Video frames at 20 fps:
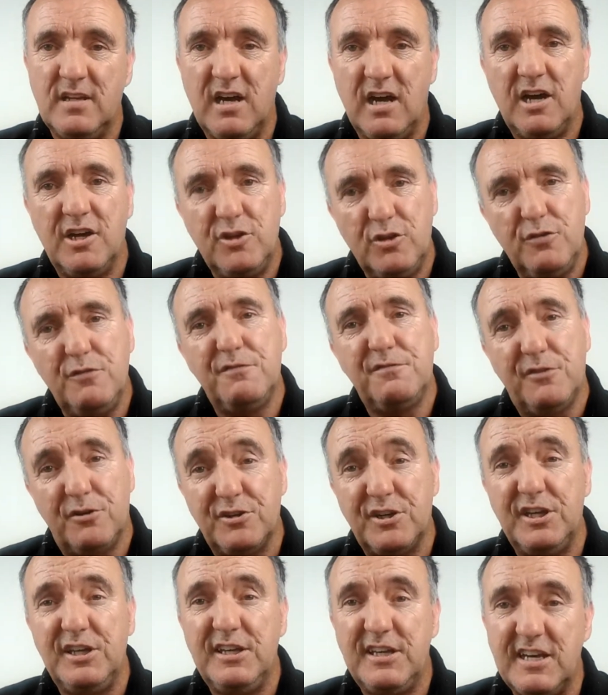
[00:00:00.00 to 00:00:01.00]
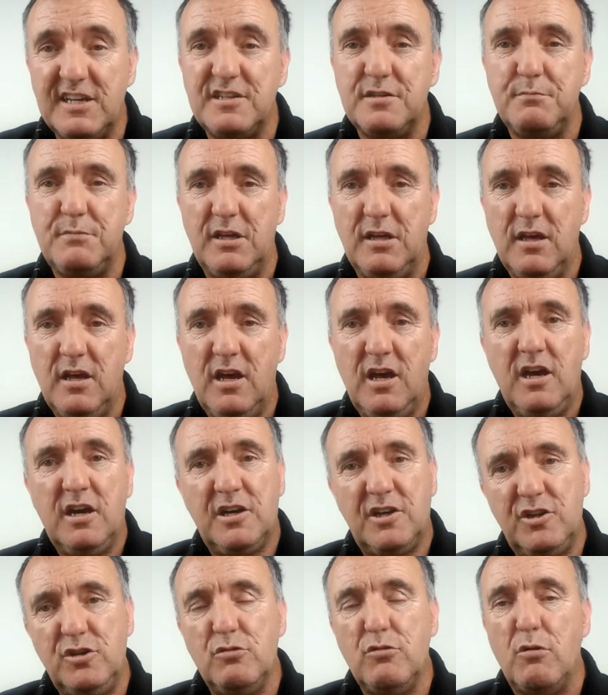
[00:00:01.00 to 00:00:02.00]
Are you fucking kidding me?
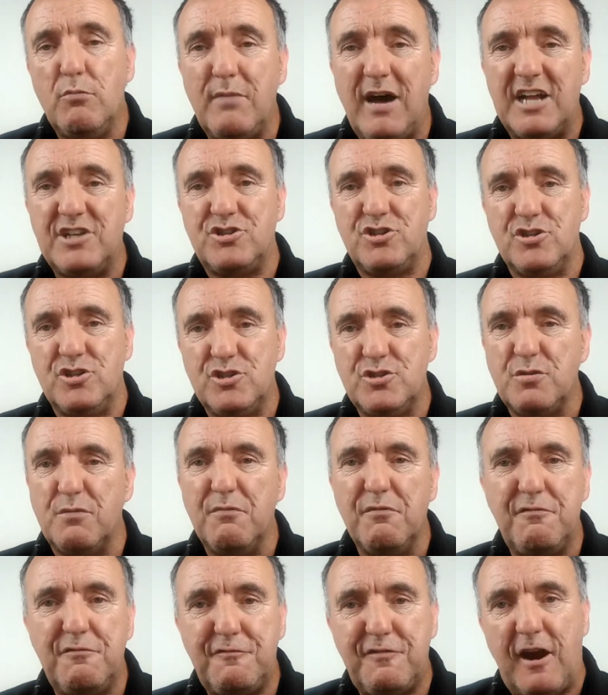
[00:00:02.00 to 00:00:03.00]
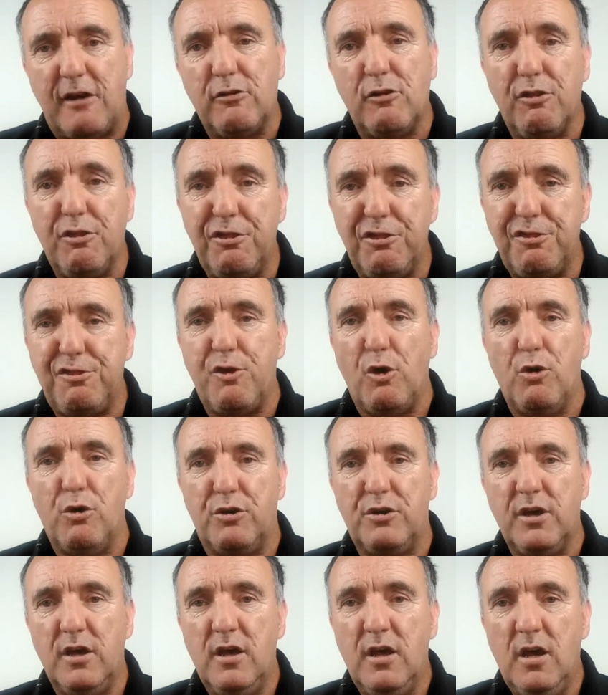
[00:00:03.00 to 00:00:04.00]
Can you imagine some feral
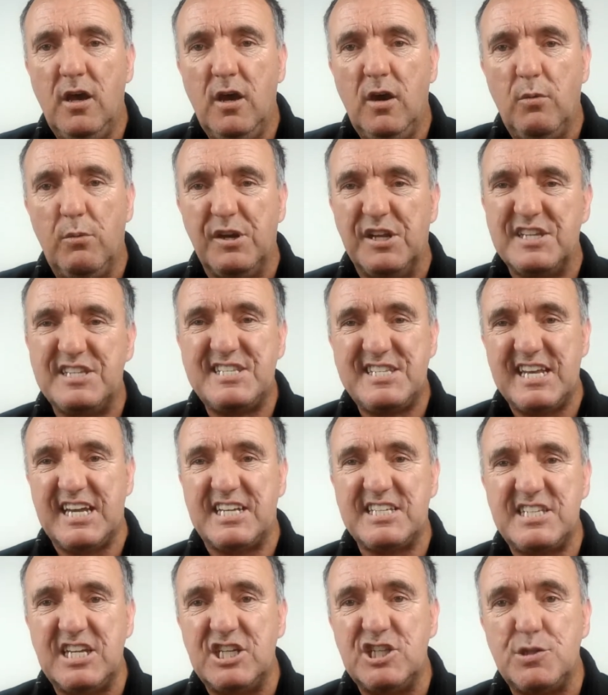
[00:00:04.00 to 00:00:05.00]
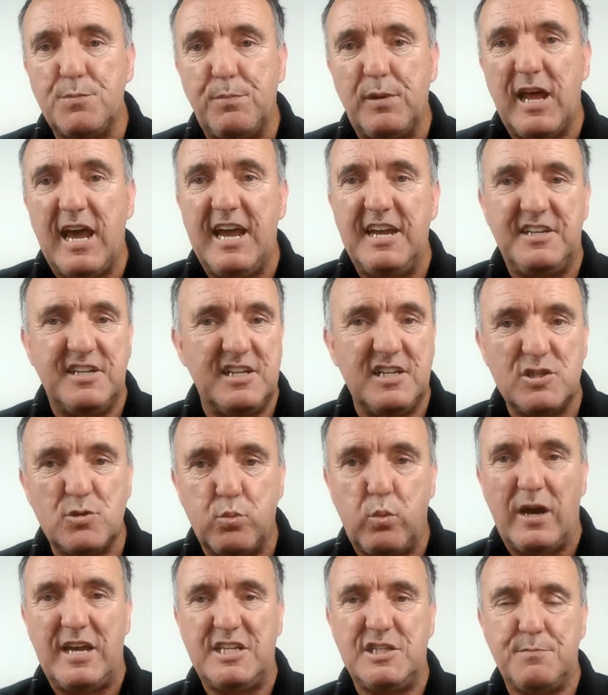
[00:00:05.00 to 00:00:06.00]
thug with a 6-inch blade in his
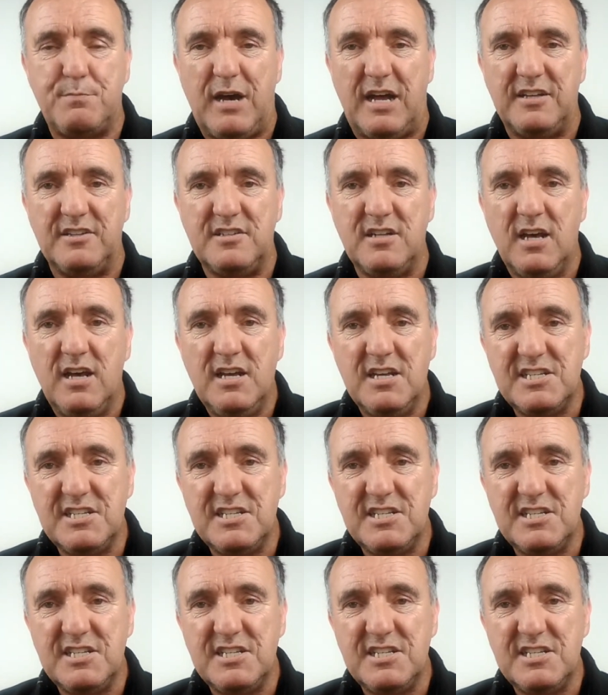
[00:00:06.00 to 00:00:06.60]
waistband,